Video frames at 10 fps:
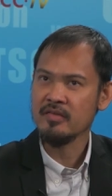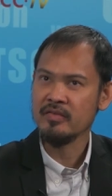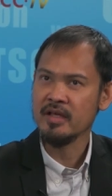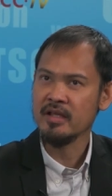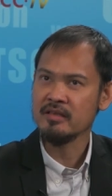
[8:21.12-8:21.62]

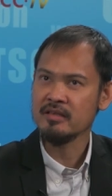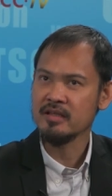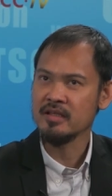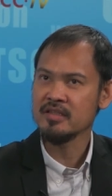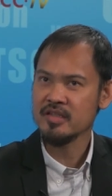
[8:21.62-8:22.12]
that
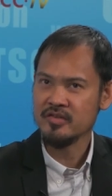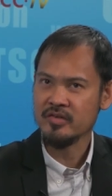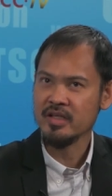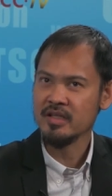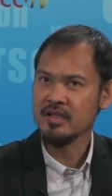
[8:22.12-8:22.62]

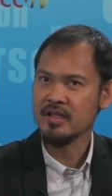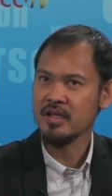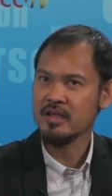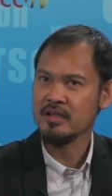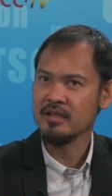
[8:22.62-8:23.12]
industry
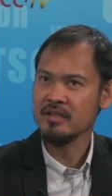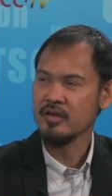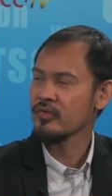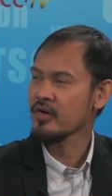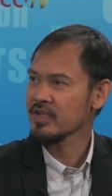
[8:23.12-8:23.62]
and the
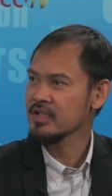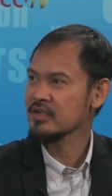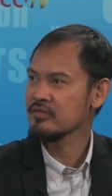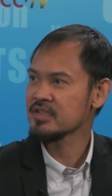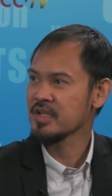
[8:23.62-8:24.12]
authorities
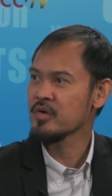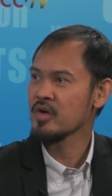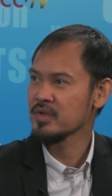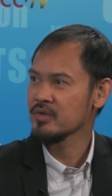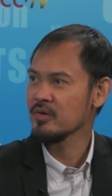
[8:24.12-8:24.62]
have the same
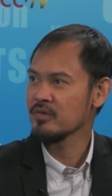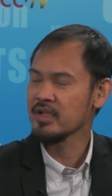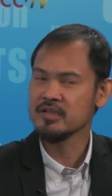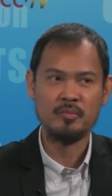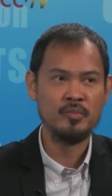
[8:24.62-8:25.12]
common goal,
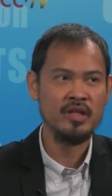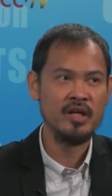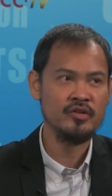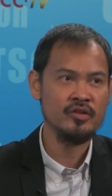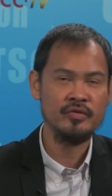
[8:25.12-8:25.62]
right? So,
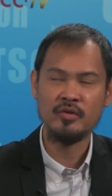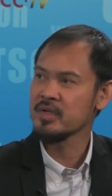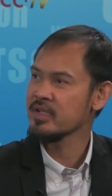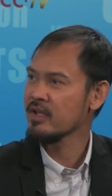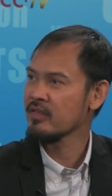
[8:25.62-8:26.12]
protection of
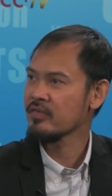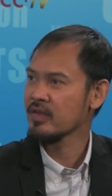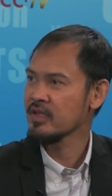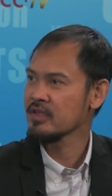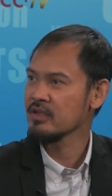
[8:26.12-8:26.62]
human health
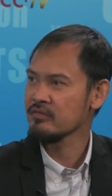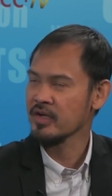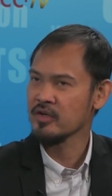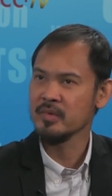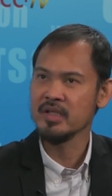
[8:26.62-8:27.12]
and the
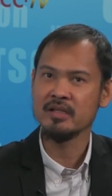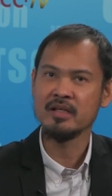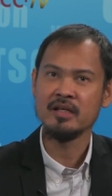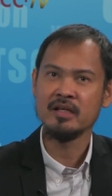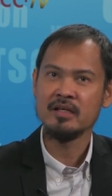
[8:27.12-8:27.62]
environment.
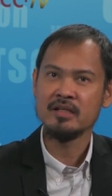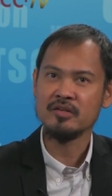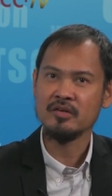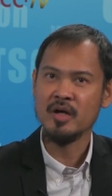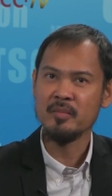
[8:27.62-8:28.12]

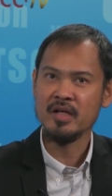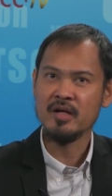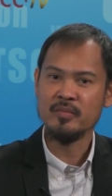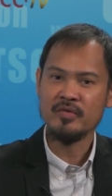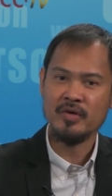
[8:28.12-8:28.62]
So, coming
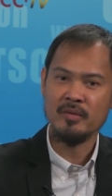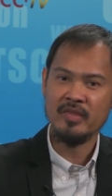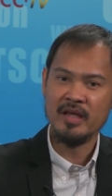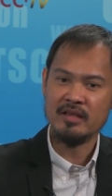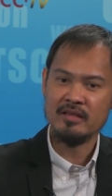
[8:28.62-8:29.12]
up from
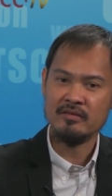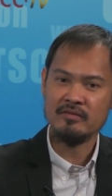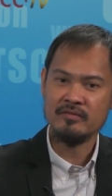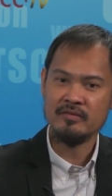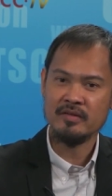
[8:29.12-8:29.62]
that
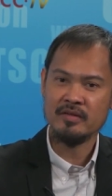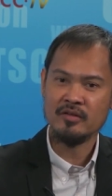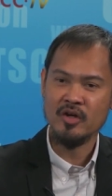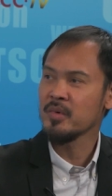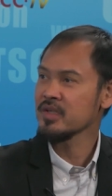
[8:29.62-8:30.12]

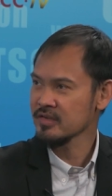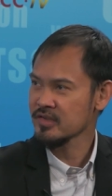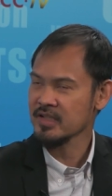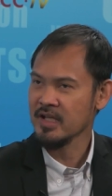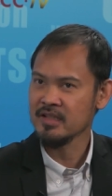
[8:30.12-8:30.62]
common
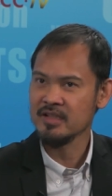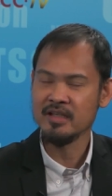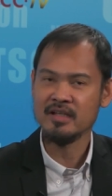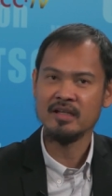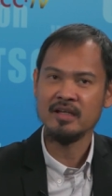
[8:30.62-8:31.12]

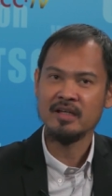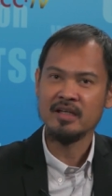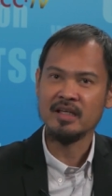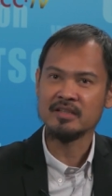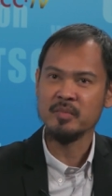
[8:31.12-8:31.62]
understanding,
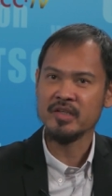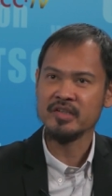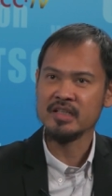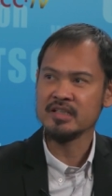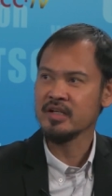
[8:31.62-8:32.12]
it's much
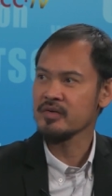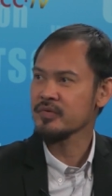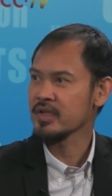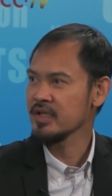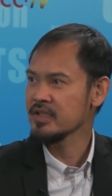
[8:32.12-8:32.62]
easier
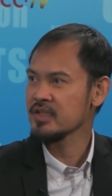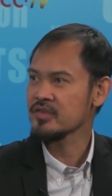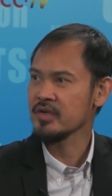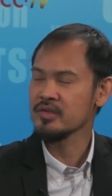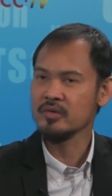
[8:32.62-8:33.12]
for the
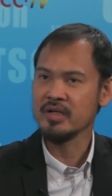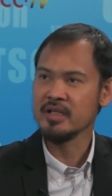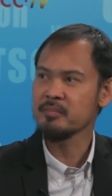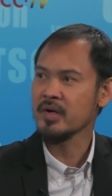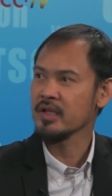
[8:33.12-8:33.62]
industry to
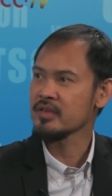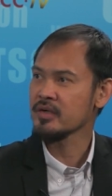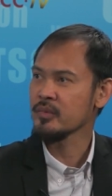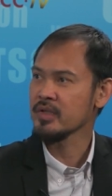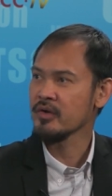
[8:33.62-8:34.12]
really
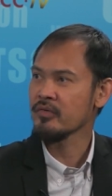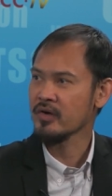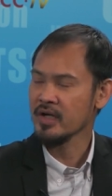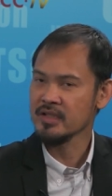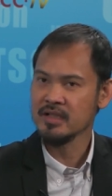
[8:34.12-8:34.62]
partner with the
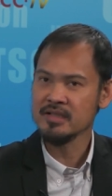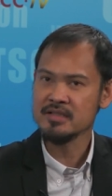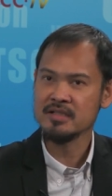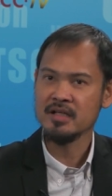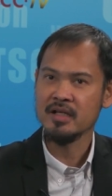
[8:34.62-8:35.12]

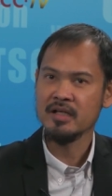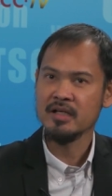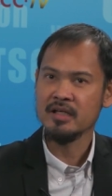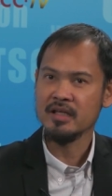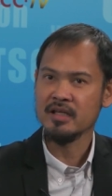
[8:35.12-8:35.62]
authorities
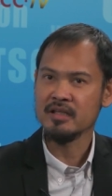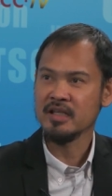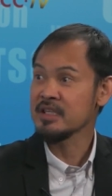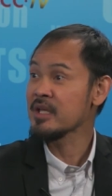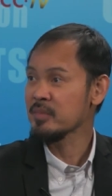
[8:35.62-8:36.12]
in
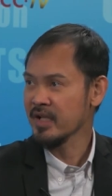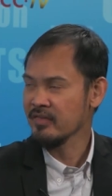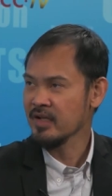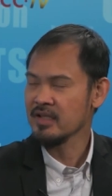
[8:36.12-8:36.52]
enabling that.